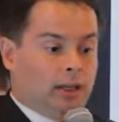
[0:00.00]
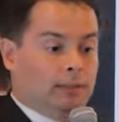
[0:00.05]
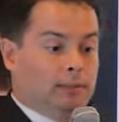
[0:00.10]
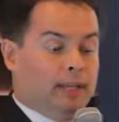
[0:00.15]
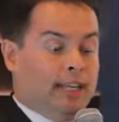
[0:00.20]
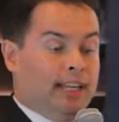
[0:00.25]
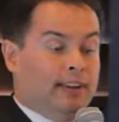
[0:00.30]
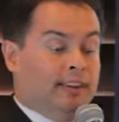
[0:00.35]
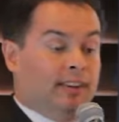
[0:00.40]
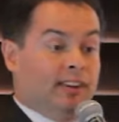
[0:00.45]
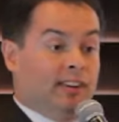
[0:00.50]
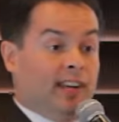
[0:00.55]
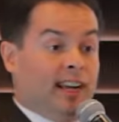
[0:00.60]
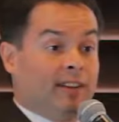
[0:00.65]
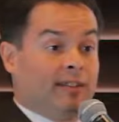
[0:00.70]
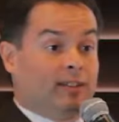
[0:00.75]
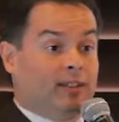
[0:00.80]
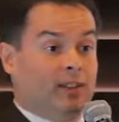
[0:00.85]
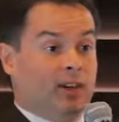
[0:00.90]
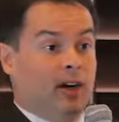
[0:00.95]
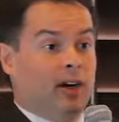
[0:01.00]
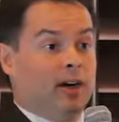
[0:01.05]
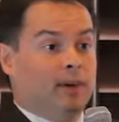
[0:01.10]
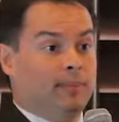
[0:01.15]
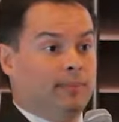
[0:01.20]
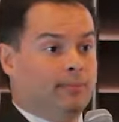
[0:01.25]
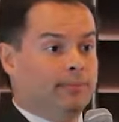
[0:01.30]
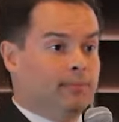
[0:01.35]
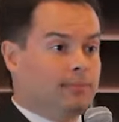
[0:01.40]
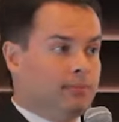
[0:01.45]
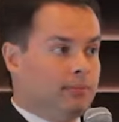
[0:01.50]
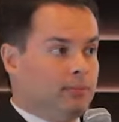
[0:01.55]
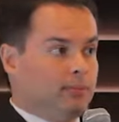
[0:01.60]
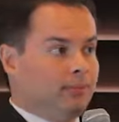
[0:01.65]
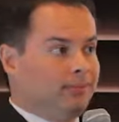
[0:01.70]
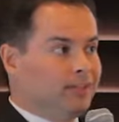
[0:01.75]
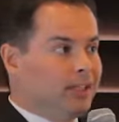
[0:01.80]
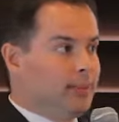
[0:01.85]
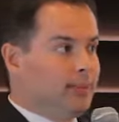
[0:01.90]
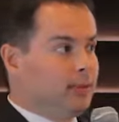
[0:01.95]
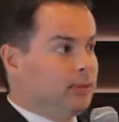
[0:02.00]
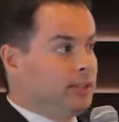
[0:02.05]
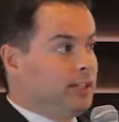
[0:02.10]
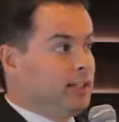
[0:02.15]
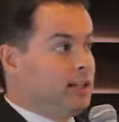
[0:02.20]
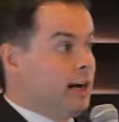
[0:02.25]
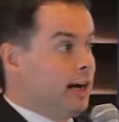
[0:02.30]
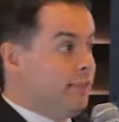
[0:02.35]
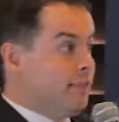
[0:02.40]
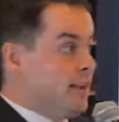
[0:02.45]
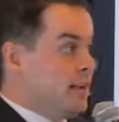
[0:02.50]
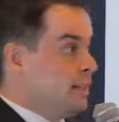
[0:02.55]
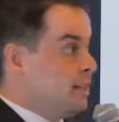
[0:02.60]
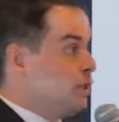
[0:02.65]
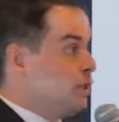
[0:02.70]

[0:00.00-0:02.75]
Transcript: Plain radiographs are typically not that